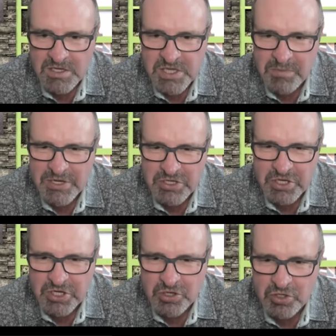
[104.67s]
Some
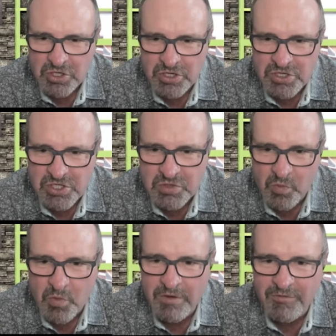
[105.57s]
institutions
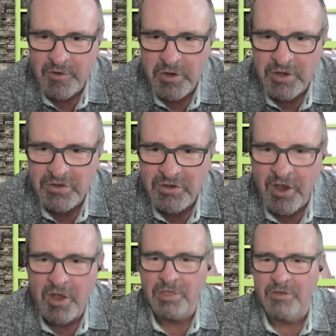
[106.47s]
want to focus
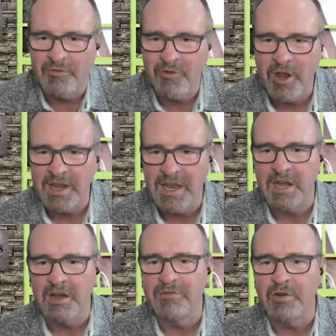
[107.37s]
on the front
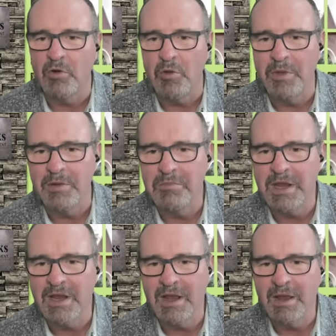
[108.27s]
end of enrollment,
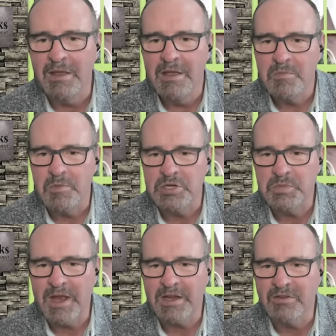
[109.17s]
meaning
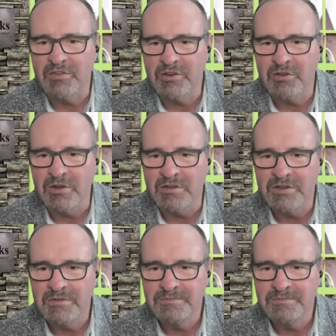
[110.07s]
prospective students.